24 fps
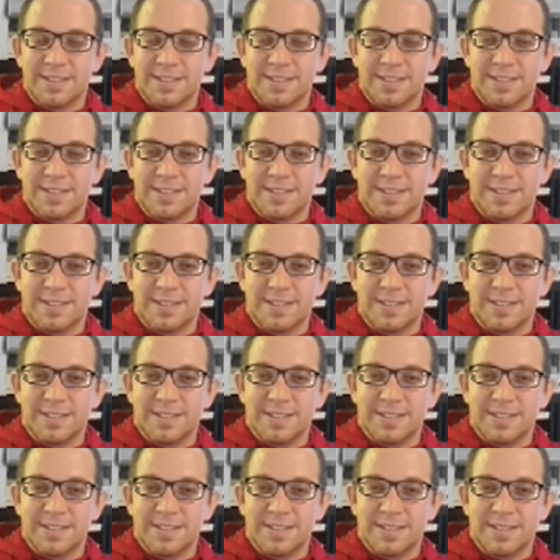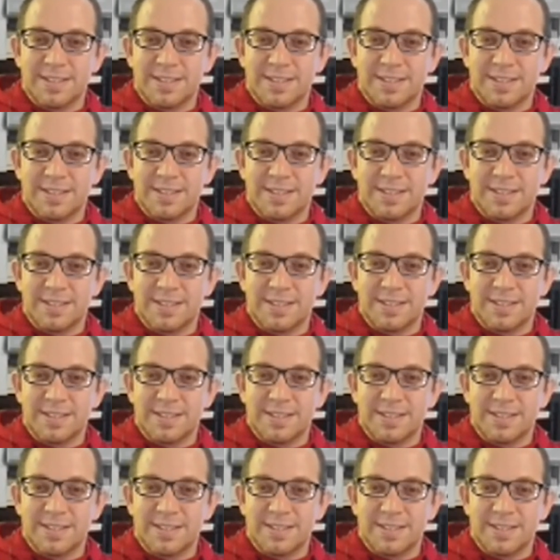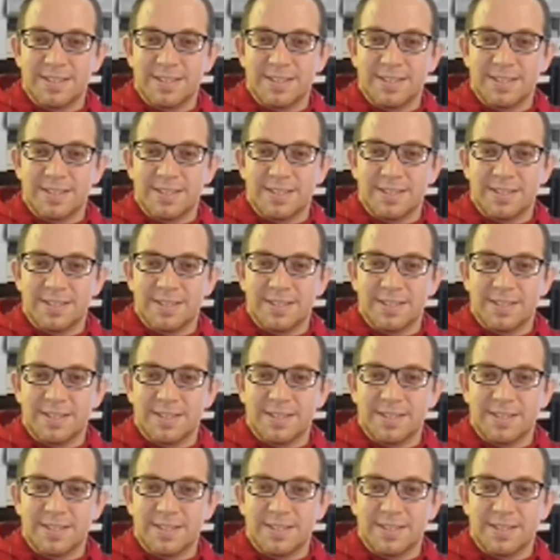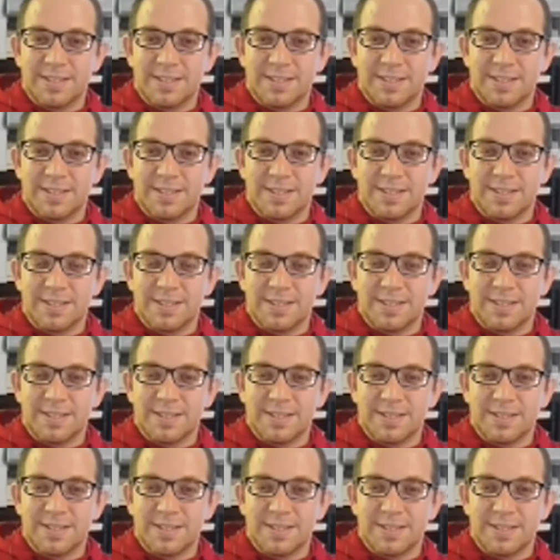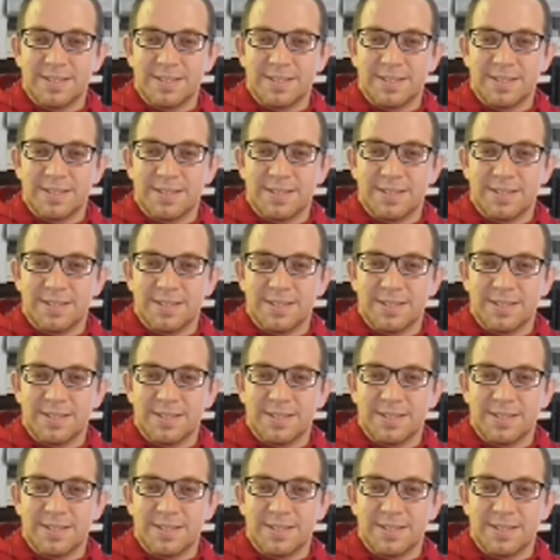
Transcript: The person shown says nothing.